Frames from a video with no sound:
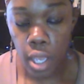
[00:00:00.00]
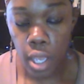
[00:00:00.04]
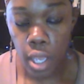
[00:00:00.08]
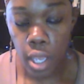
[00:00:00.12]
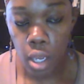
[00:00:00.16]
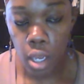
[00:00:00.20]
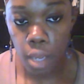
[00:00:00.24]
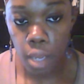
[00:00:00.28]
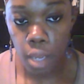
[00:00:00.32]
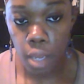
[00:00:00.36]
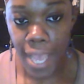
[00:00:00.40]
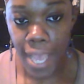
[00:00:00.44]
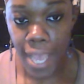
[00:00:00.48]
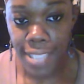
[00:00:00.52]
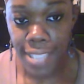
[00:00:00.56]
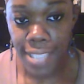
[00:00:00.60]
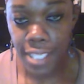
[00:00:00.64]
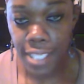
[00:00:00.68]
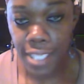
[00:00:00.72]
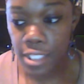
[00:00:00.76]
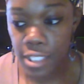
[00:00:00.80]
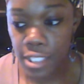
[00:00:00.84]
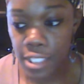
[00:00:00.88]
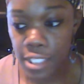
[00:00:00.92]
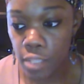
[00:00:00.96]

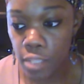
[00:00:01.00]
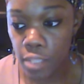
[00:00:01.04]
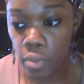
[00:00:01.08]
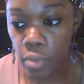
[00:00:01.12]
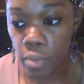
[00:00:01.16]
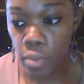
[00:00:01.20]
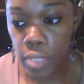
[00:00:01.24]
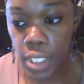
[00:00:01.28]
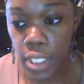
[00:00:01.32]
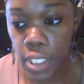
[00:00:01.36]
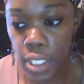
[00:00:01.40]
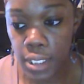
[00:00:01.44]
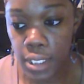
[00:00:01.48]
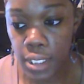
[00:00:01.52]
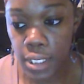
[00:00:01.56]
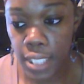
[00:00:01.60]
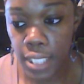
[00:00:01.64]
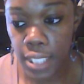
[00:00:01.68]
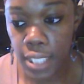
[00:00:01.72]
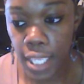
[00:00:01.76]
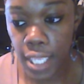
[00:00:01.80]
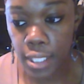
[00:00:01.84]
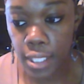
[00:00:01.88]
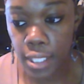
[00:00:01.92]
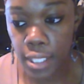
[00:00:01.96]
assets, then we would need to
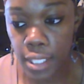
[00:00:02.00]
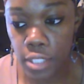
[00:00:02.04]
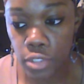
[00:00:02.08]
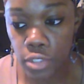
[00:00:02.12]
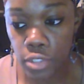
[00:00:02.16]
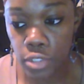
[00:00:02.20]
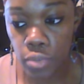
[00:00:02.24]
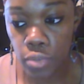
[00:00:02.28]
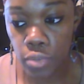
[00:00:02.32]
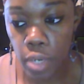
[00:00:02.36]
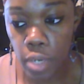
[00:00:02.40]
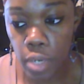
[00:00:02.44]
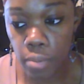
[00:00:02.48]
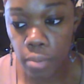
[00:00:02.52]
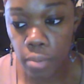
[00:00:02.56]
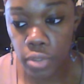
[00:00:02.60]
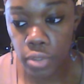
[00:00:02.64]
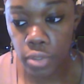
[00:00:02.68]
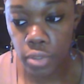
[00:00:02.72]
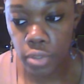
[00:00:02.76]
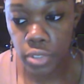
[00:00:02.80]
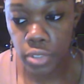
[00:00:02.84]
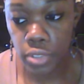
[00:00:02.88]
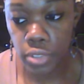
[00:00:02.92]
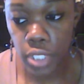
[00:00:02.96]
take these two
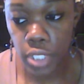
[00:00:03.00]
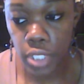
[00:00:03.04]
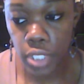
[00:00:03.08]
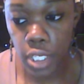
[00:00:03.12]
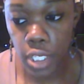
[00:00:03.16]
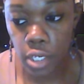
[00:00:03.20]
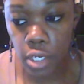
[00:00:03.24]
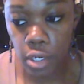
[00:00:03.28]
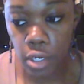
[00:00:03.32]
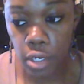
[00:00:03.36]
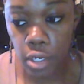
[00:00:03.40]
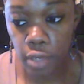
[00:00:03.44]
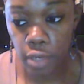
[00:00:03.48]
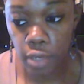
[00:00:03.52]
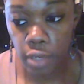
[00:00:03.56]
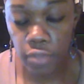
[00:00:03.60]
numbers here.